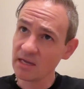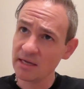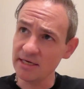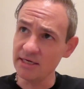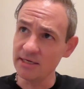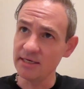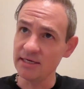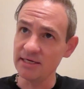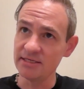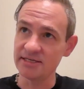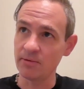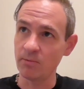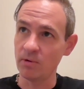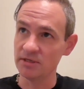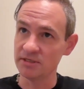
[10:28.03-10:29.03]
He
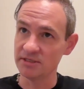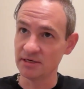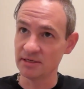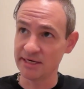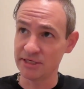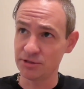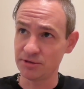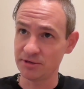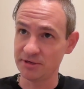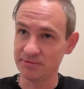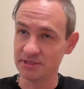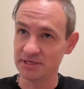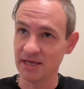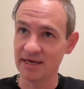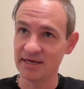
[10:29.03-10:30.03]
said once in a lecture, he
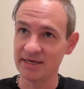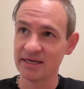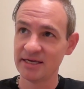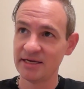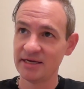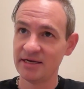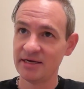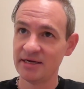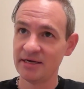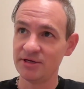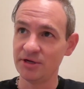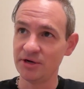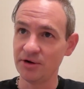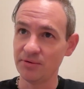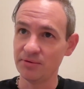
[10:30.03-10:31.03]
was like,
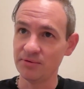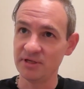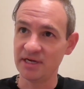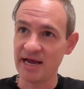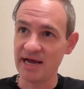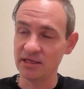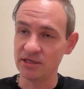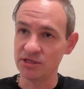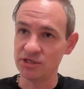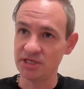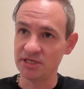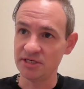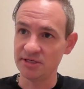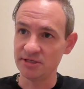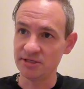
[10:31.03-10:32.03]
the analogy
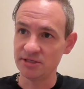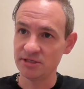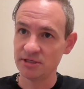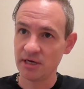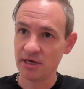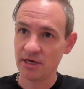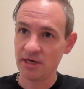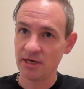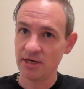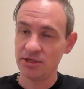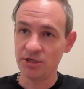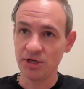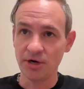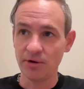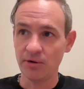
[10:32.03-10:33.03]
is,
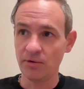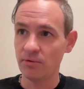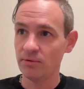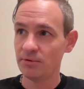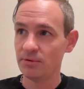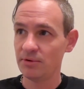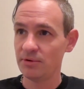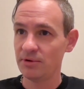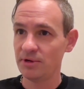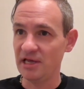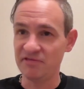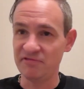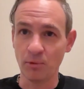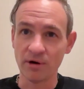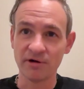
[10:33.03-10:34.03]

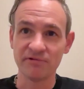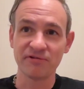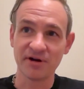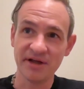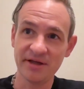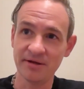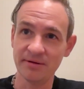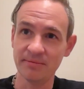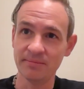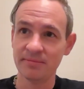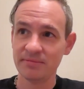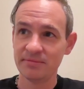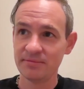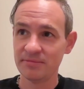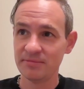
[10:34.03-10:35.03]
if it weren't for him,
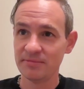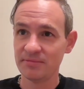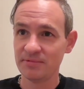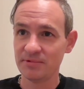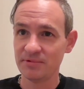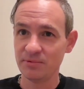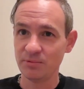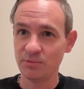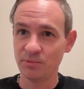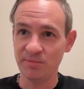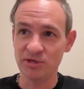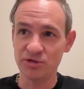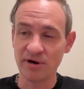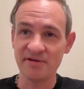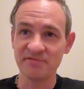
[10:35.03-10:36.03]
we'd
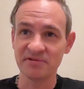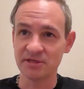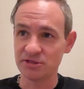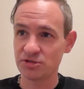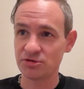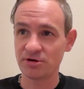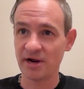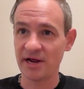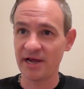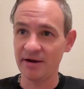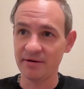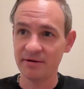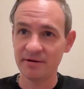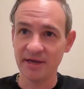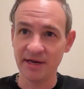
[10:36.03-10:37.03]
be driving this
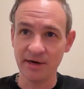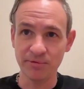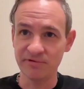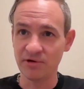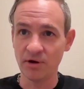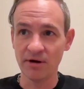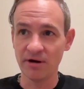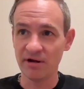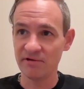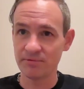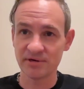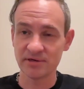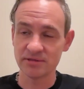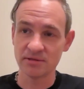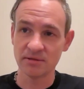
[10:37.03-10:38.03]
train and it would have gone off the
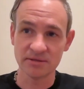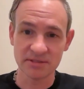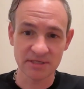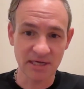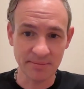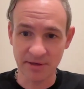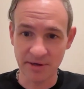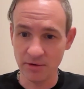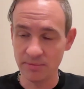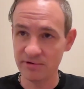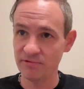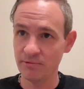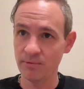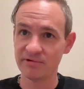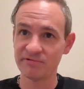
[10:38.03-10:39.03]
rails a long time ago. But
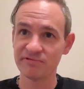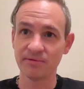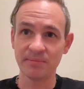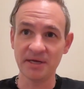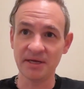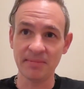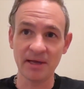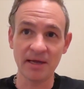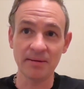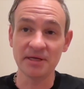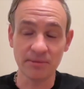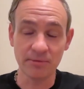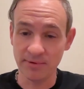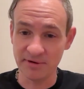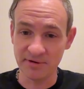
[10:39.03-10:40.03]
if it weren't for me, maybe
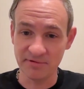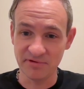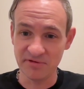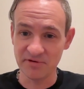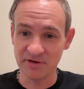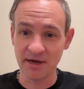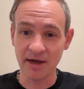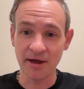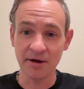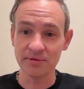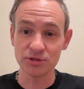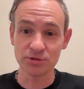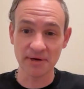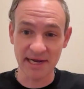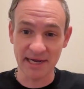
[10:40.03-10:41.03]
he wouldn't have even got on the
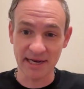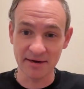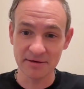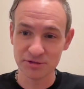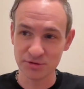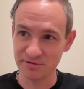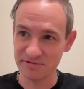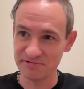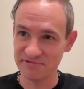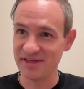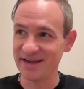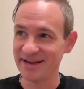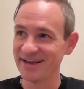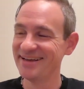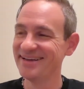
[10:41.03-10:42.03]
train, sort of
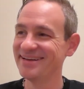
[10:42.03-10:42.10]
thing.